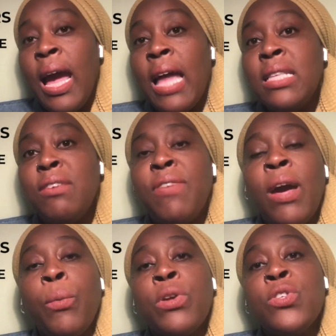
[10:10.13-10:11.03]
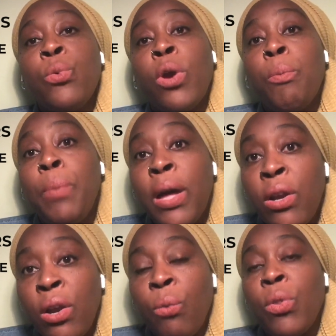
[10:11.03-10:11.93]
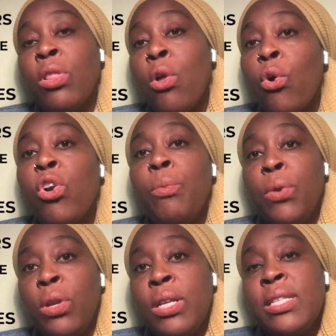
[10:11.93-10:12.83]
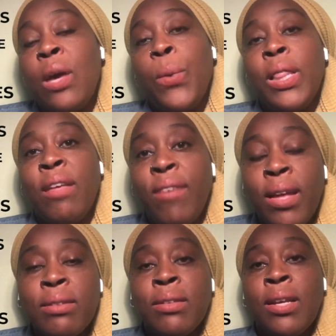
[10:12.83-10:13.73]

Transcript: and to find ways to work better with local communities that we live in.